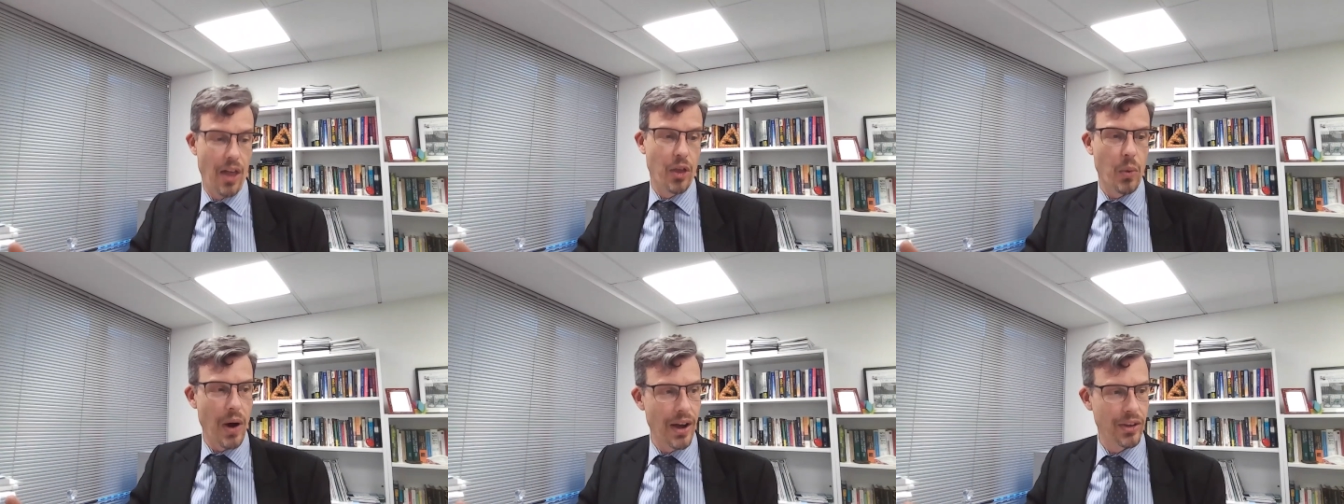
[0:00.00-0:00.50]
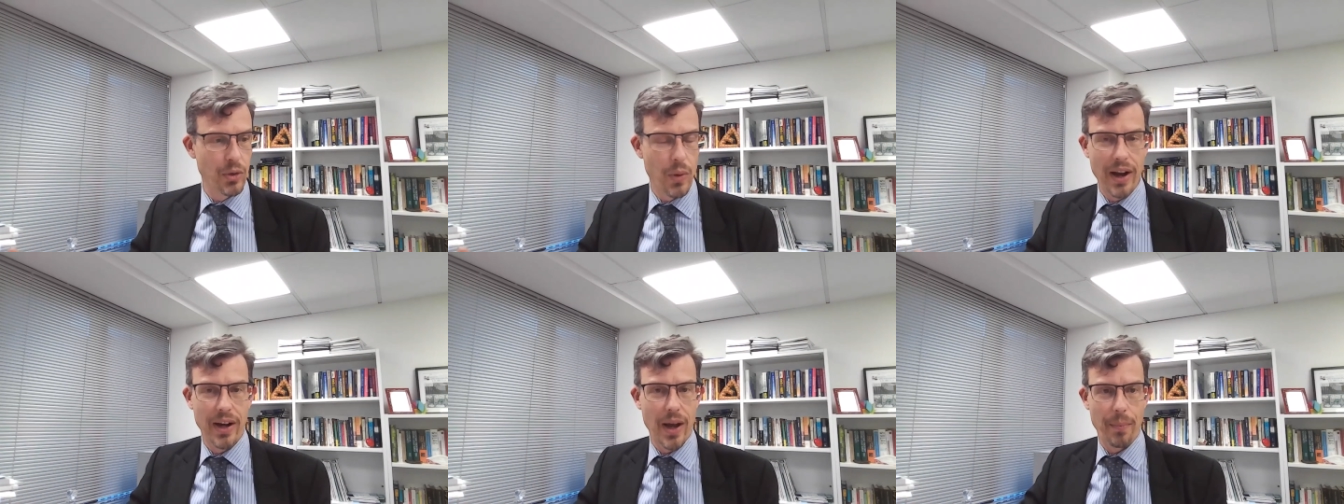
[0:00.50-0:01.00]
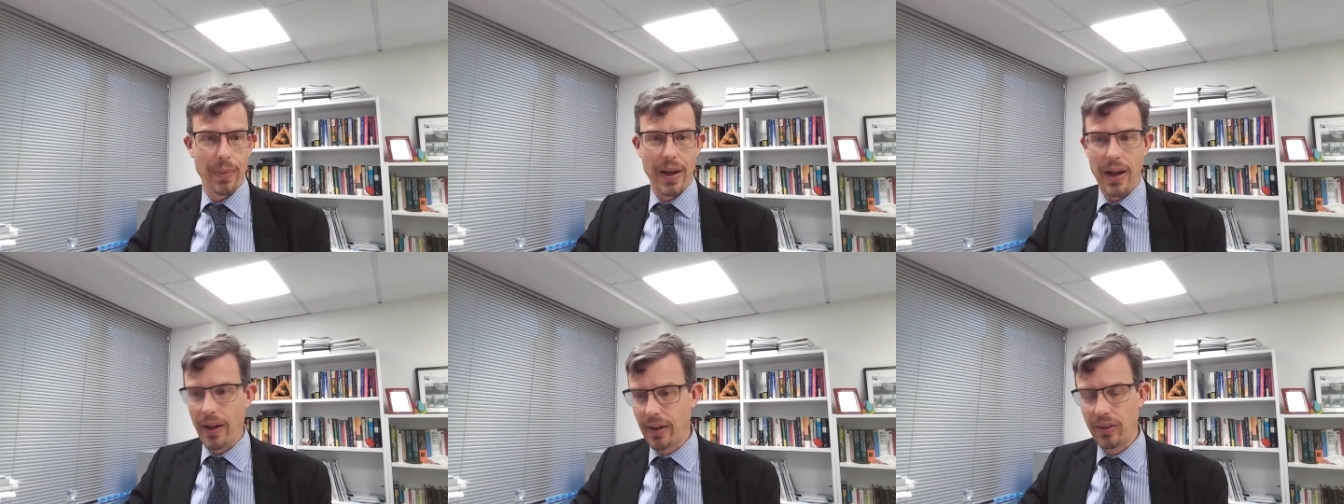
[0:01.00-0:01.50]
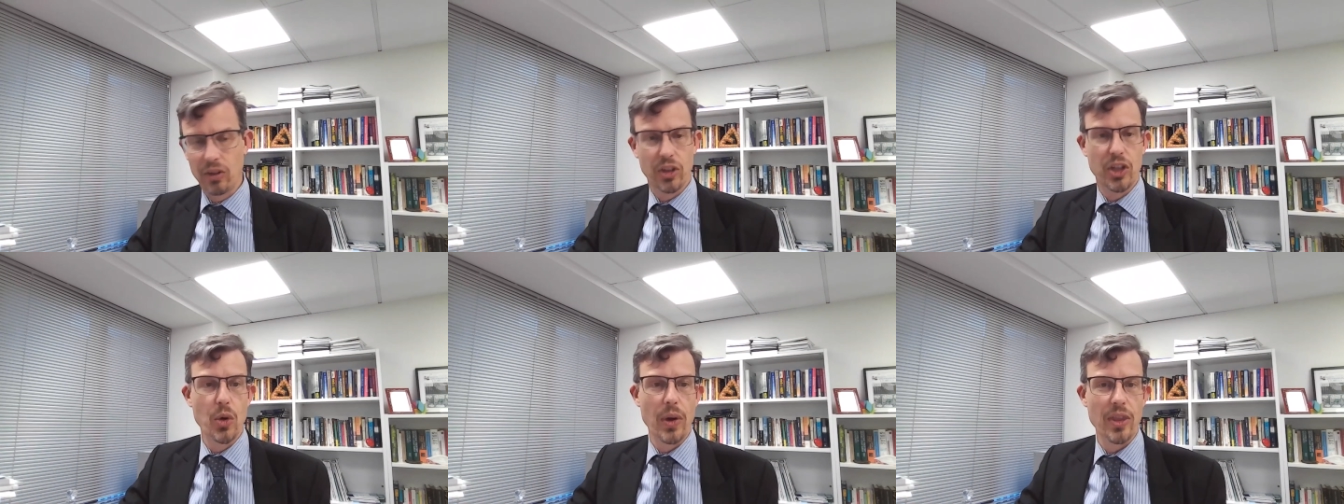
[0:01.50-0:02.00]
otherwise you wind up
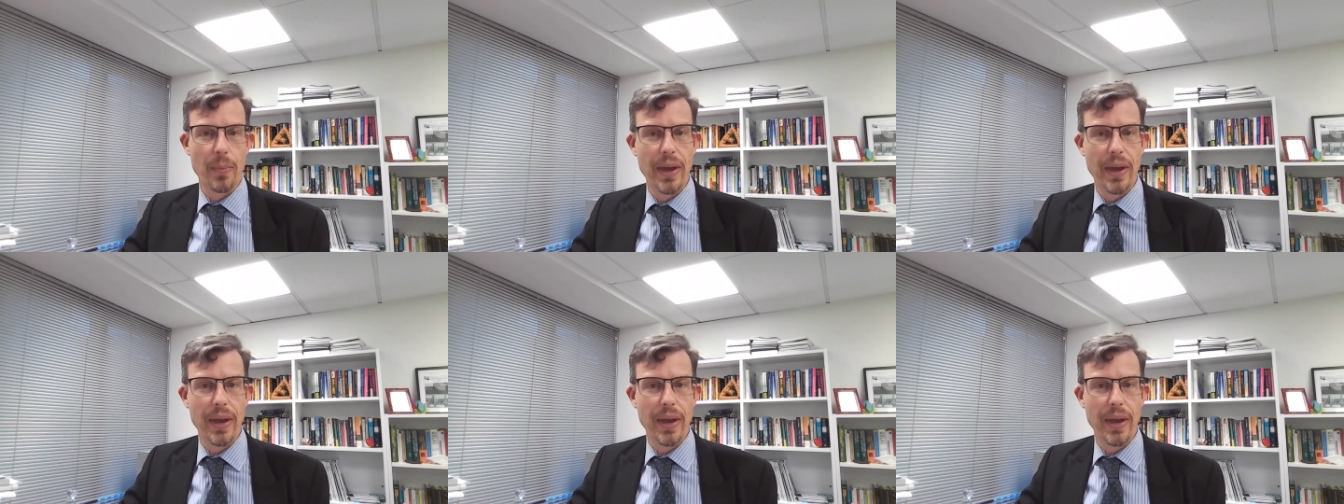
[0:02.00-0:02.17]
skewing